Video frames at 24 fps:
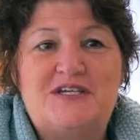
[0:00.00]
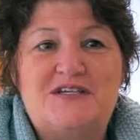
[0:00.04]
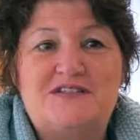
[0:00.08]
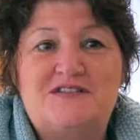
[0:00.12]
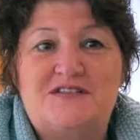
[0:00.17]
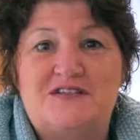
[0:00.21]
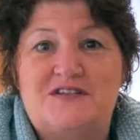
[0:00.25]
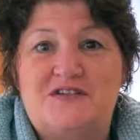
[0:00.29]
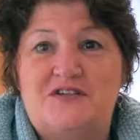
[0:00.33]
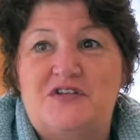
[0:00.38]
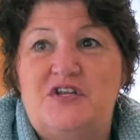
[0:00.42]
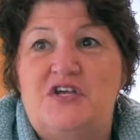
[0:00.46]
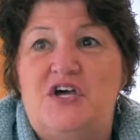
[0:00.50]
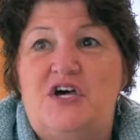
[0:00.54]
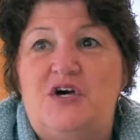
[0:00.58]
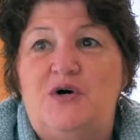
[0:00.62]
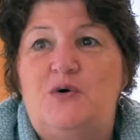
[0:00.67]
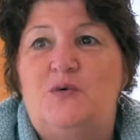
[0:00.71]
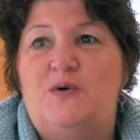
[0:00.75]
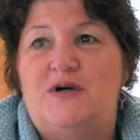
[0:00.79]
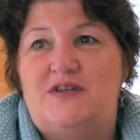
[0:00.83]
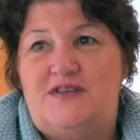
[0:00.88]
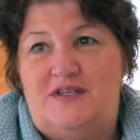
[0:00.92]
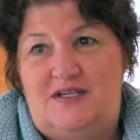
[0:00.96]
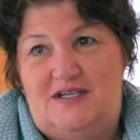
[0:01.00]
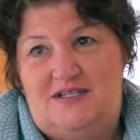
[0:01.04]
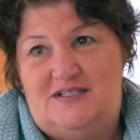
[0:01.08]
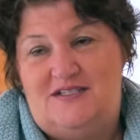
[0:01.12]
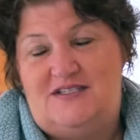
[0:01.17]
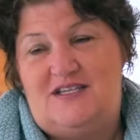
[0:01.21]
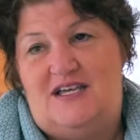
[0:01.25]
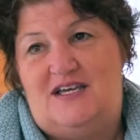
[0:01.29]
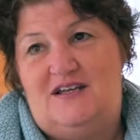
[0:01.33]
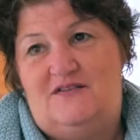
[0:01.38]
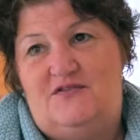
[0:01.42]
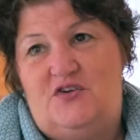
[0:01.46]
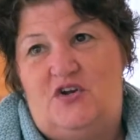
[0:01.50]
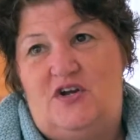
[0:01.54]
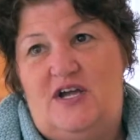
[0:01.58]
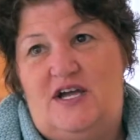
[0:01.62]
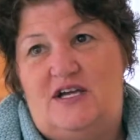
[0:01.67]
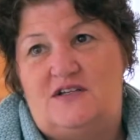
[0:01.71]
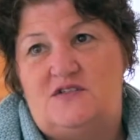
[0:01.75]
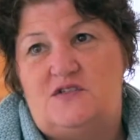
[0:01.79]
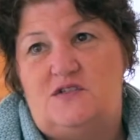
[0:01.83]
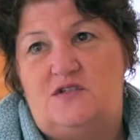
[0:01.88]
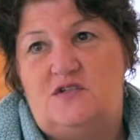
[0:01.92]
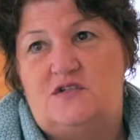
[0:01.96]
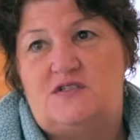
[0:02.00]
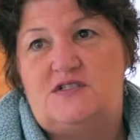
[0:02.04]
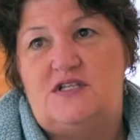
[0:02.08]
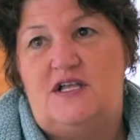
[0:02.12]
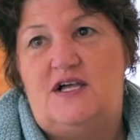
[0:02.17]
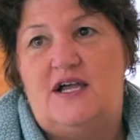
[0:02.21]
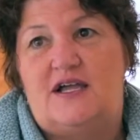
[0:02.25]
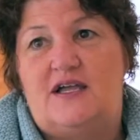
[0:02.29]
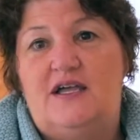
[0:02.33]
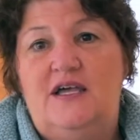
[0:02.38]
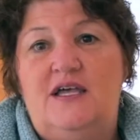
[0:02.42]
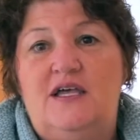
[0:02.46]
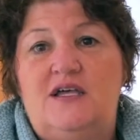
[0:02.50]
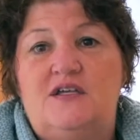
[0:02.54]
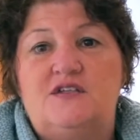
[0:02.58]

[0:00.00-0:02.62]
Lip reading: doesn't know what the inside of your house looks like.